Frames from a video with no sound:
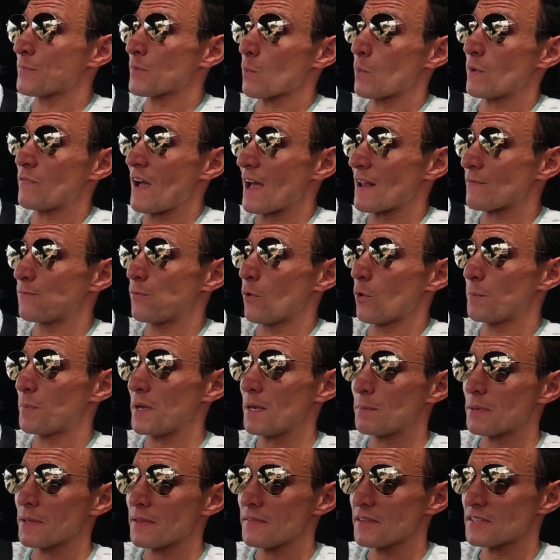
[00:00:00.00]
We've had 4
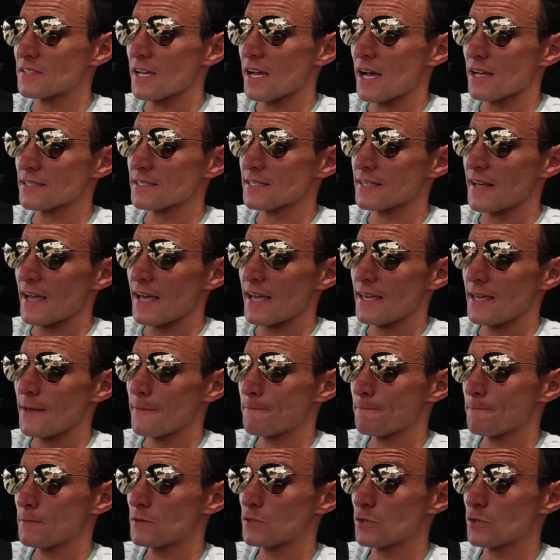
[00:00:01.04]
people in this car today,